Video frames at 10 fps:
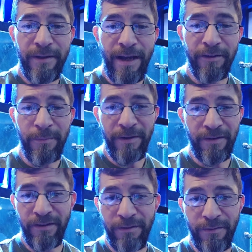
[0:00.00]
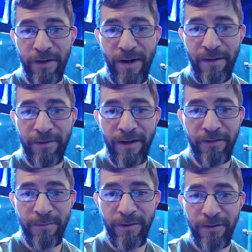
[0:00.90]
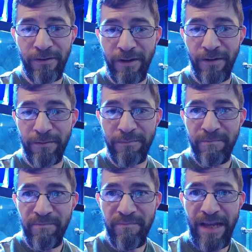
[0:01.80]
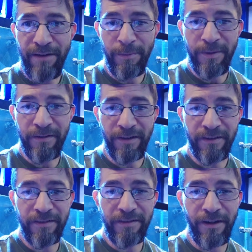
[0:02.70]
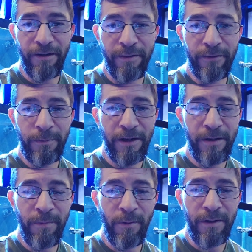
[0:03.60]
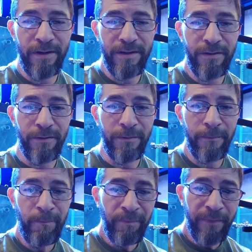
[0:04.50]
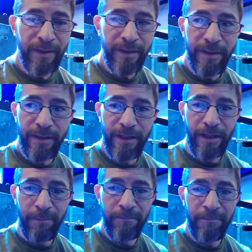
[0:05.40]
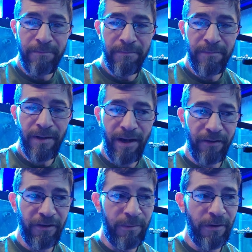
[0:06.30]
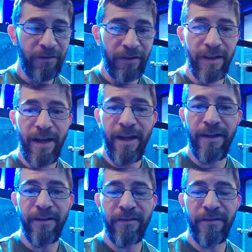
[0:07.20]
as a business, if you don't have customers, you don't have a business. So it's pretty important to keep customers and clients